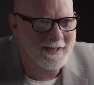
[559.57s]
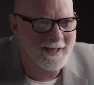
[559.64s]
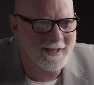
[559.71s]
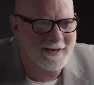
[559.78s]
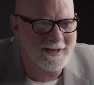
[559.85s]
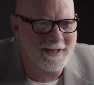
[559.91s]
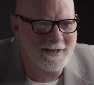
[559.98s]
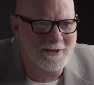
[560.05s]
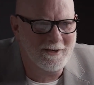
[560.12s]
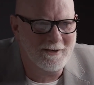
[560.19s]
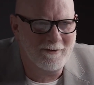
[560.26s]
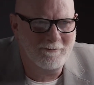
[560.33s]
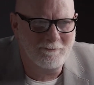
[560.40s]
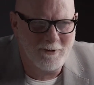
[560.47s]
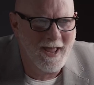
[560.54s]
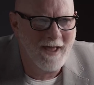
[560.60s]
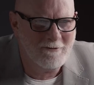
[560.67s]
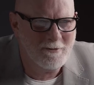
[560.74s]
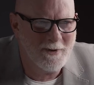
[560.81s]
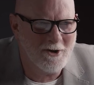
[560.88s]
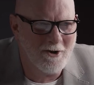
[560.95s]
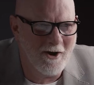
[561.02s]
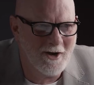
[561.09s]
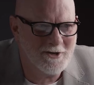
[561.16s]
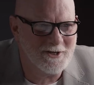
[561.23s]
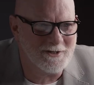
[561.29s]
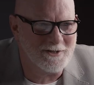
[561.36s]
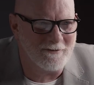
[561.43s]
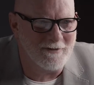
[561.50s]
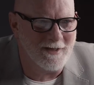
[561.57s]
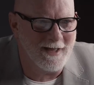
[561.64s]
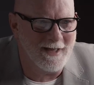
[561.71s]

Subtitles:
And we have to be cautious of